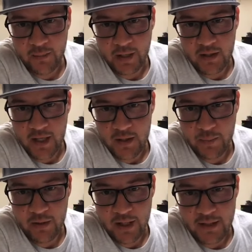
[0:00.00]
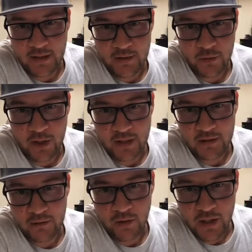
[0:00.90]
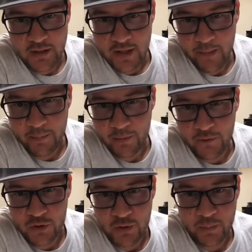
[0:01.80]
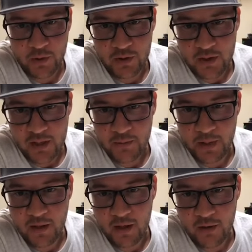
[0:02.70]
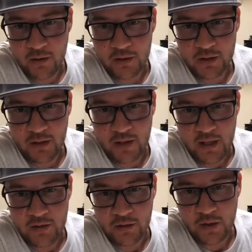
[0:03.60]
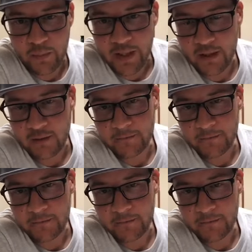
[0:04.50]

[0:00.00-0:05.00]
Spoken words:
but HB Racing is wrong example for support as we are also at Euro B.